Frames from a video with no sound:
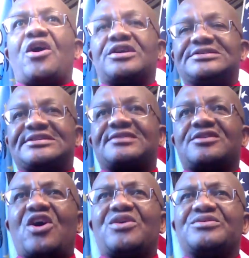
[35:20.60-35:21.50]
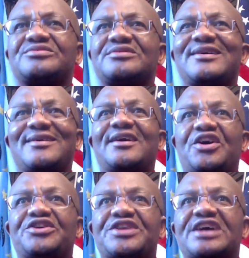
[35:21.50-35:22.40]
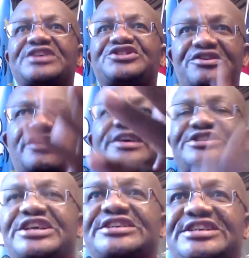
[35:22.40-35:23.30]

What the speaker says: call and say, oh, Nigeria is a